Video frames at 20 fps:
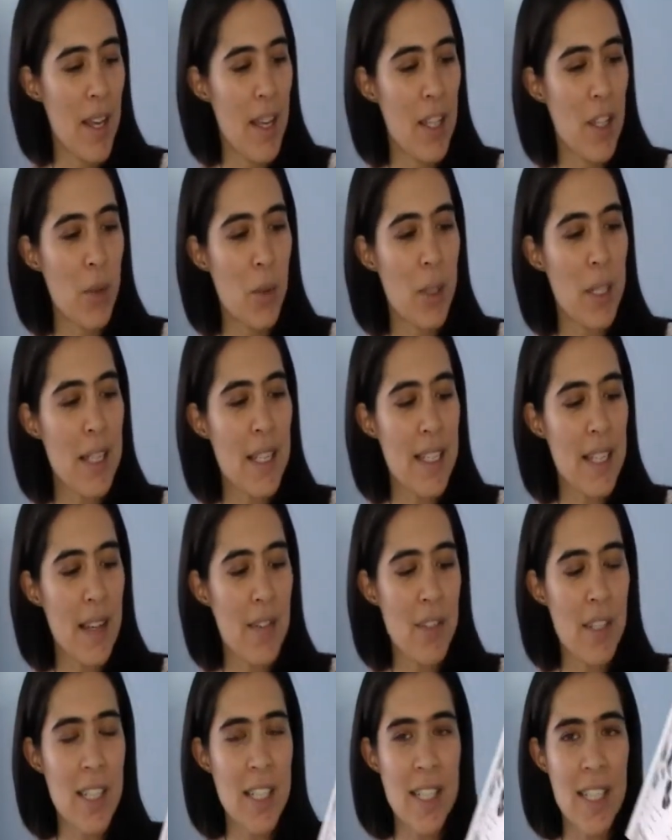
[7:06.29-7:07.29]
And
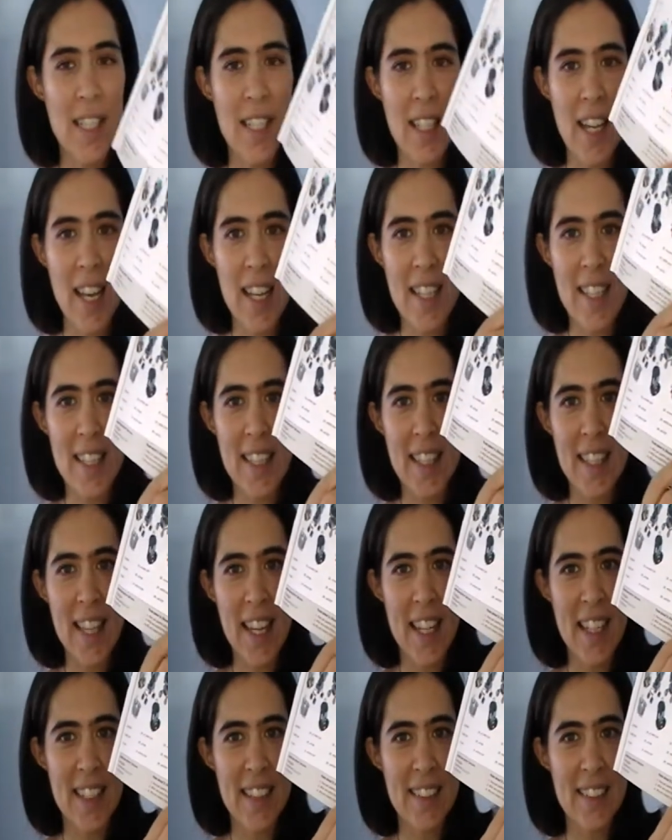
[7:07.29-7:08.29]
27 is a night
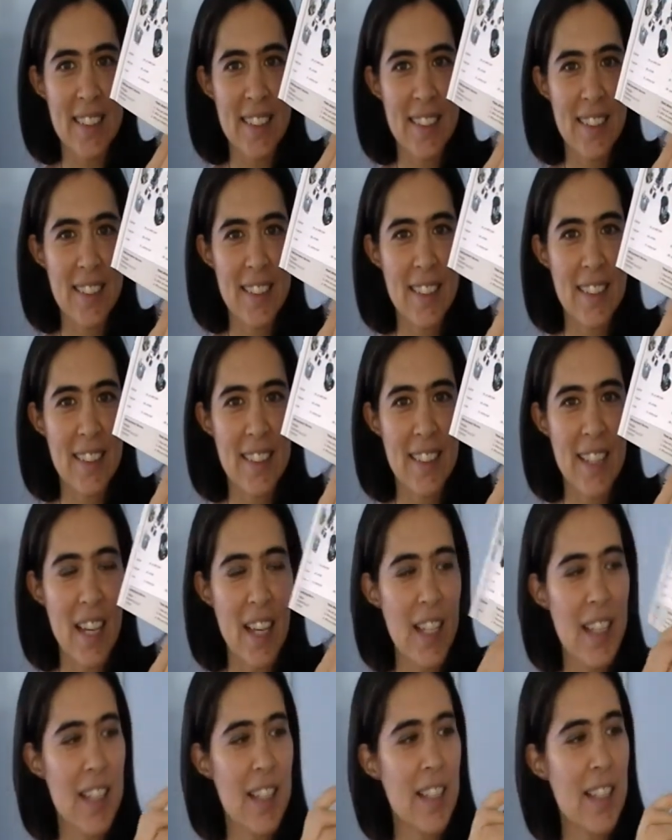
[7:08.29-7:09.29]
light,
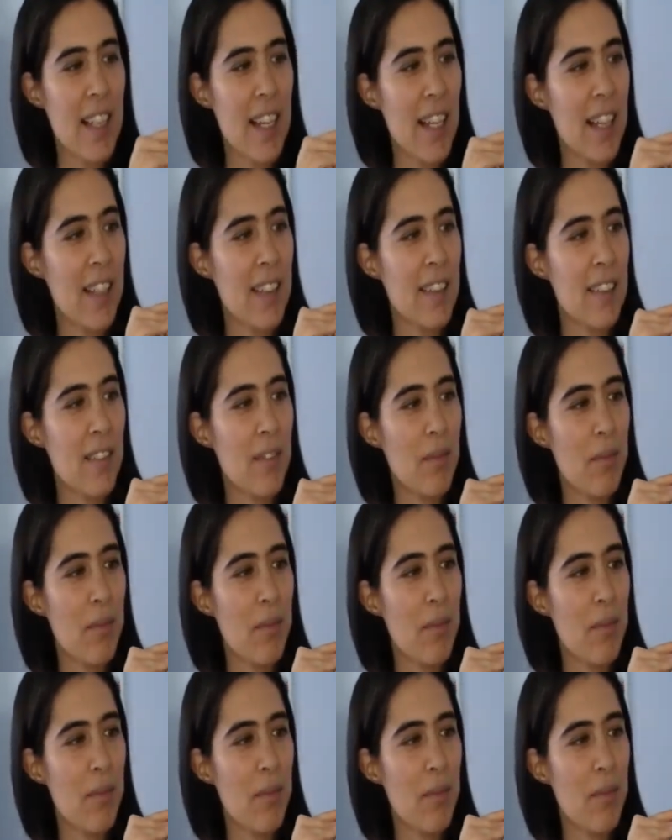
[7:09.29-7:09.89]
night light.